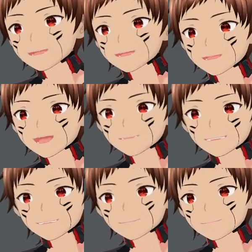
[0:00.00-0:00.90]

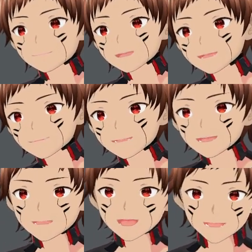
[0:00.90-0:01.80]
intercessor
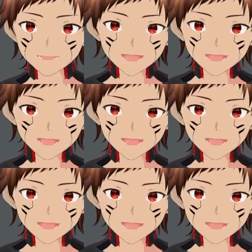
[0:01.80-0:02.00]
squad